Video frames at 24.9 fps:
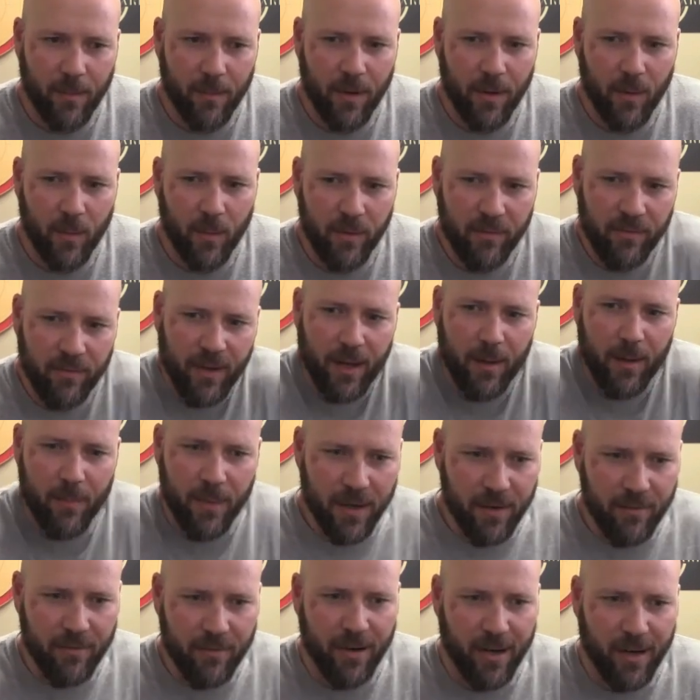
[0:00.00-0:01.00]
But we've got a
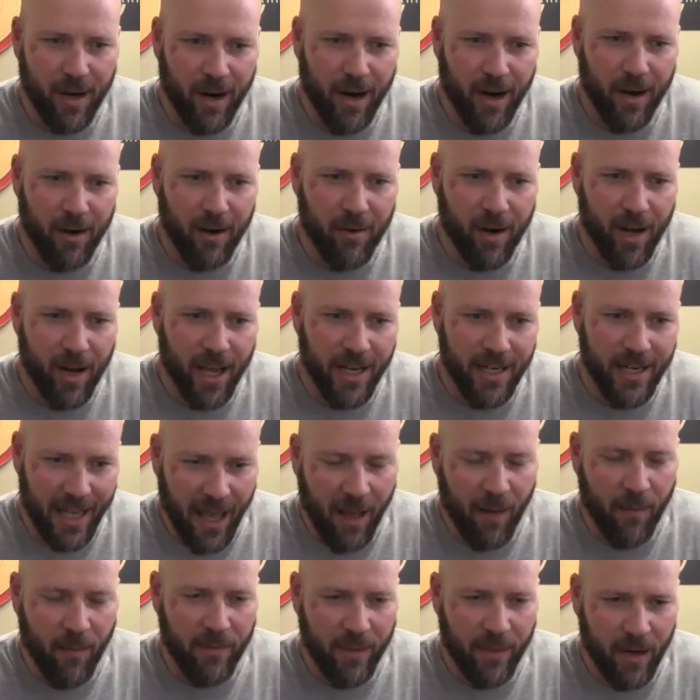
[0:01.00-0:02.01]
bit of a car ride
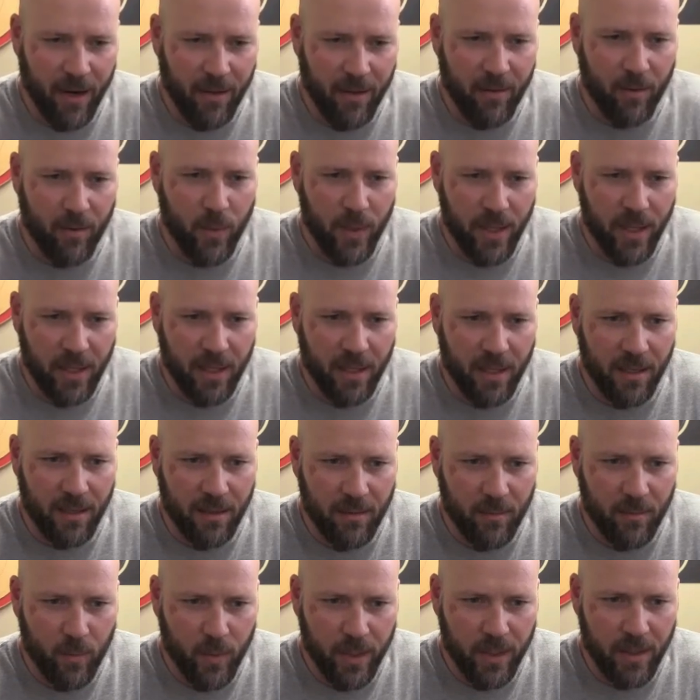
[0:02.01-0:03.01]
down there that
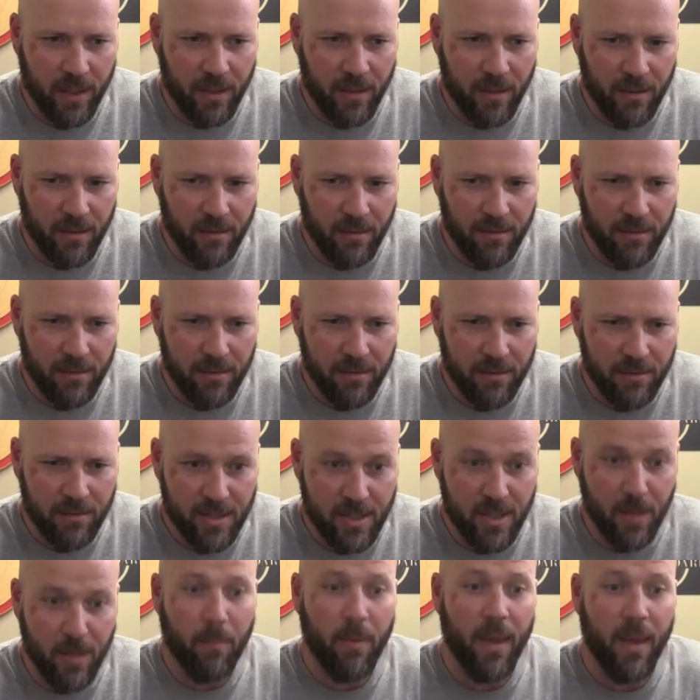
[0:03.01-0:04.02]
we can
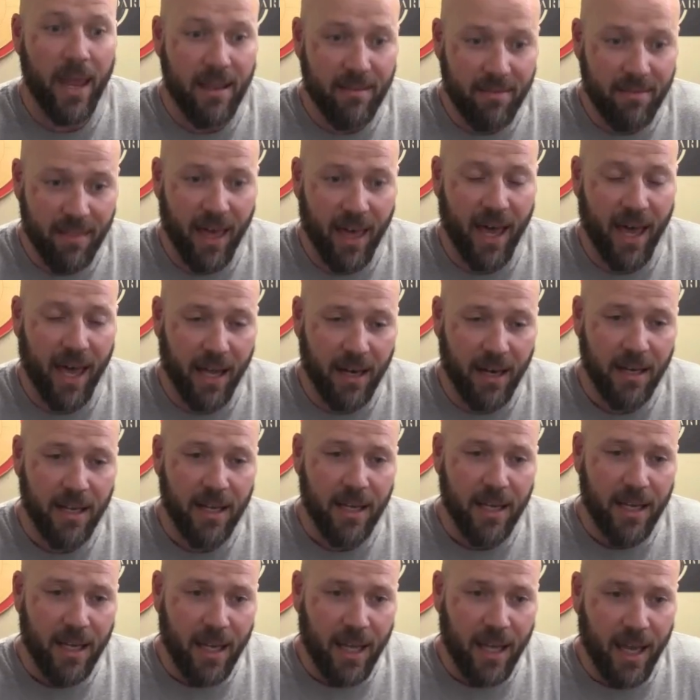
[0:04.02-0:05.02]
debate that
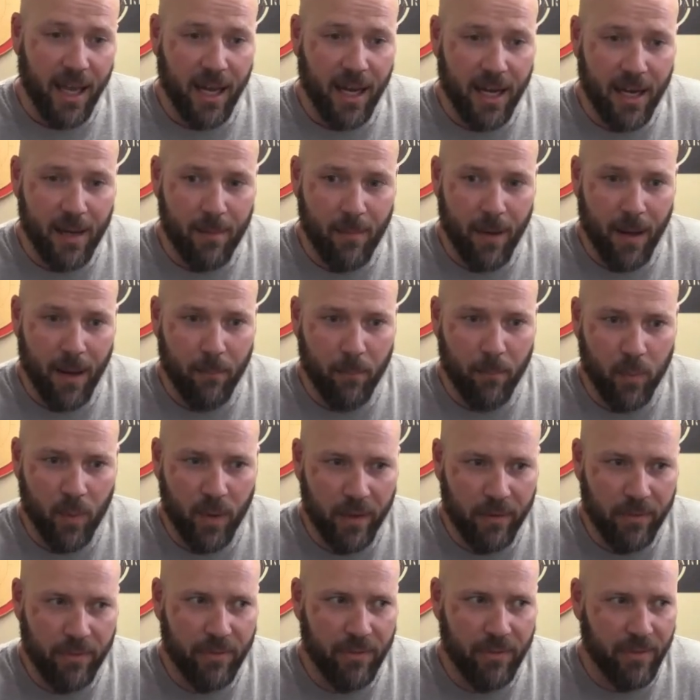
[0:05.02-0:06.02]
and come up
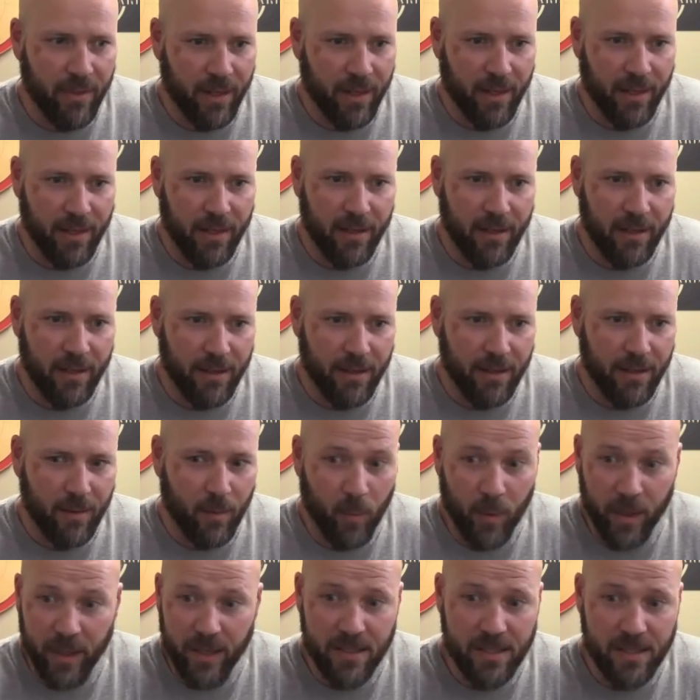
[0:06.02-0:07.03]
with
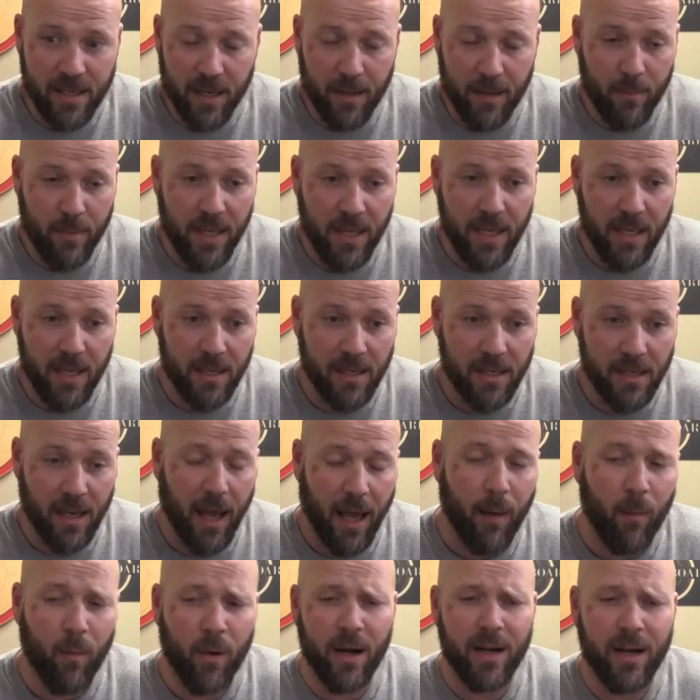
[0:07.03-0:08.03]
what it's going to be.
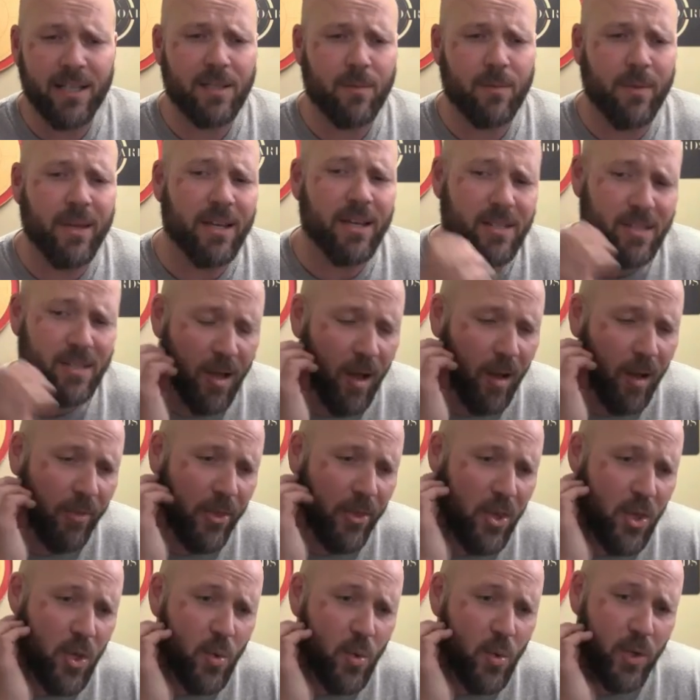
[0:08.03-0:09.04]
I want it to be a song
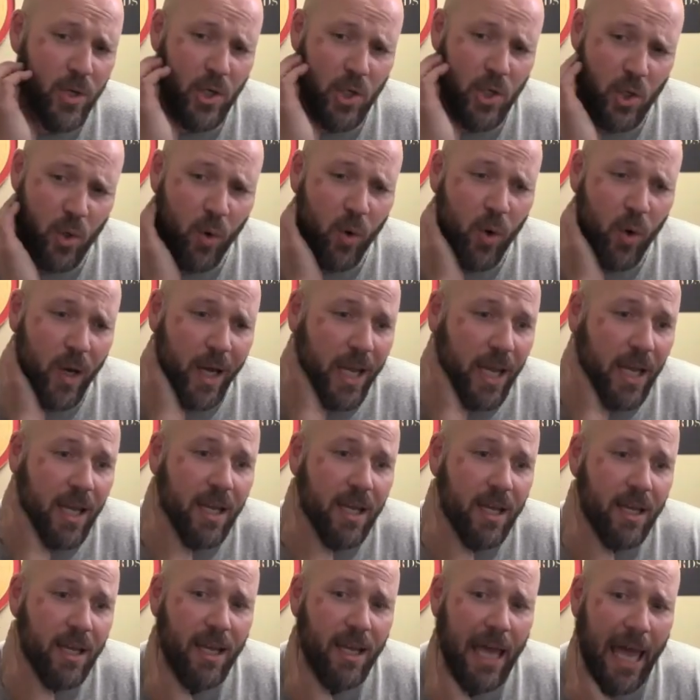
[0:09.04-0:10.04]
that you enjoy
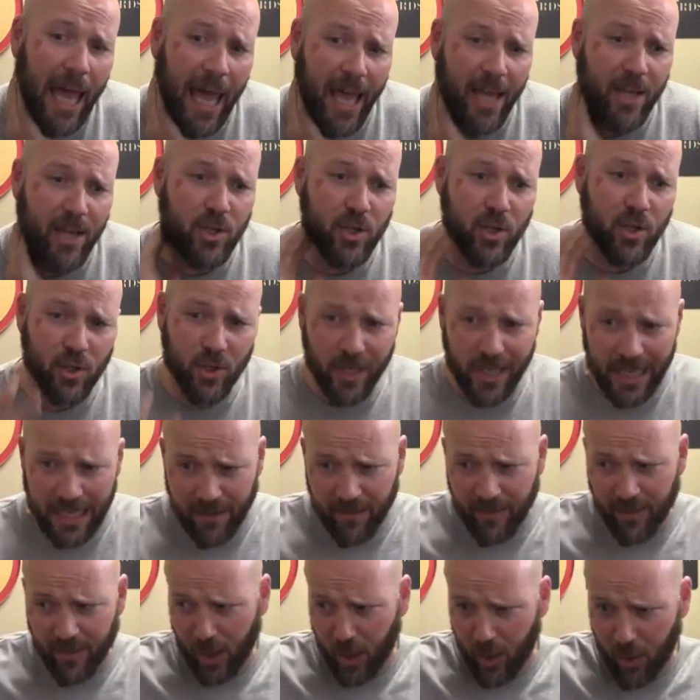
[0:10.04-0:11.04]
as you're
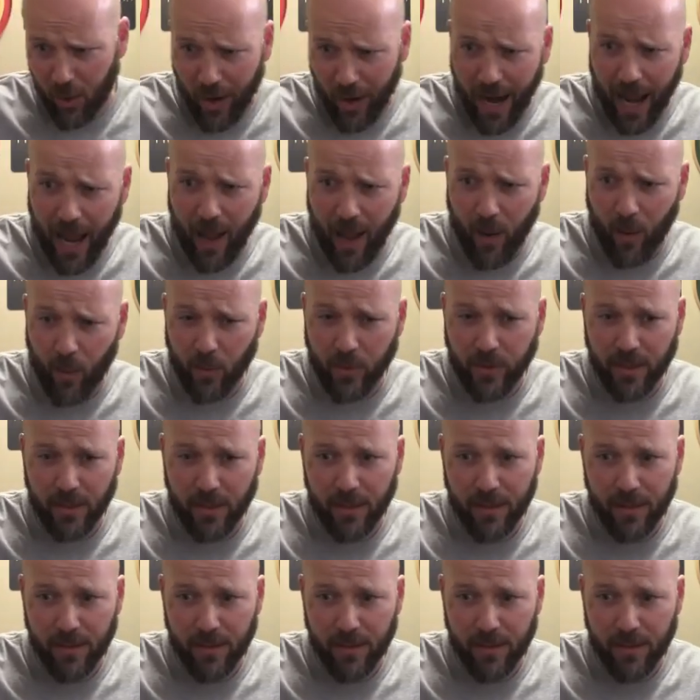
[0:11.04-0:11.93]
in the crowd.